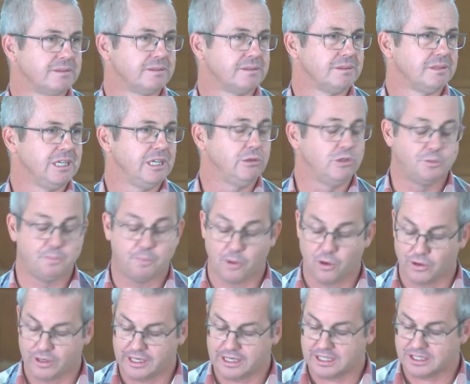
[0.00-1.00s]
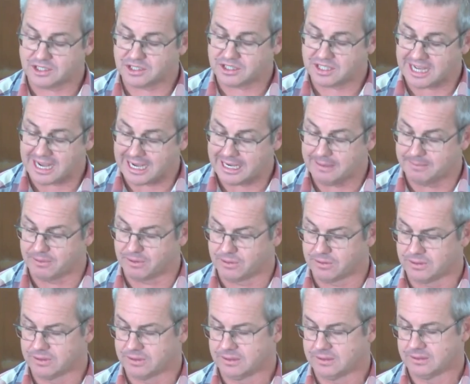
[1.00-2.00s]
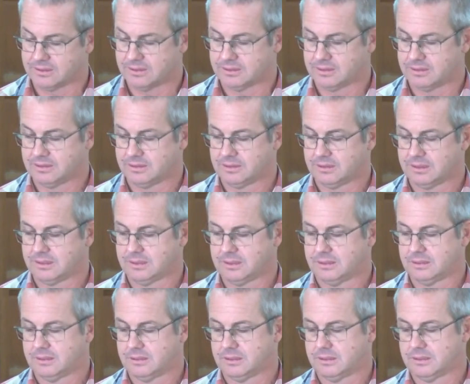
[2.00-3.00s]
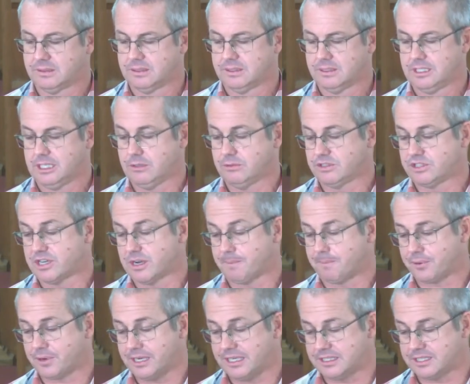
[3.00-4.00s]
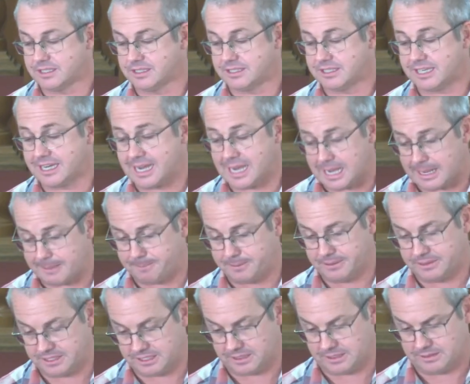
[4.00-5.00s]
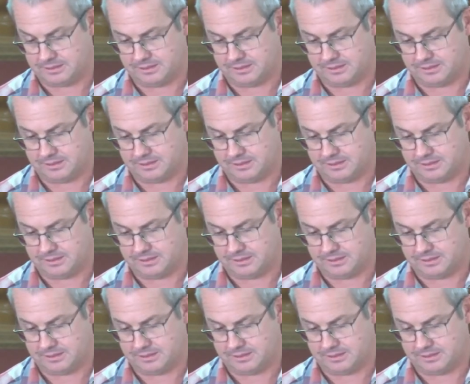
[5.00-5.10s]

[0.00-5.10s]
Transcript: He was born in a stable. He was an apprentice carpenter.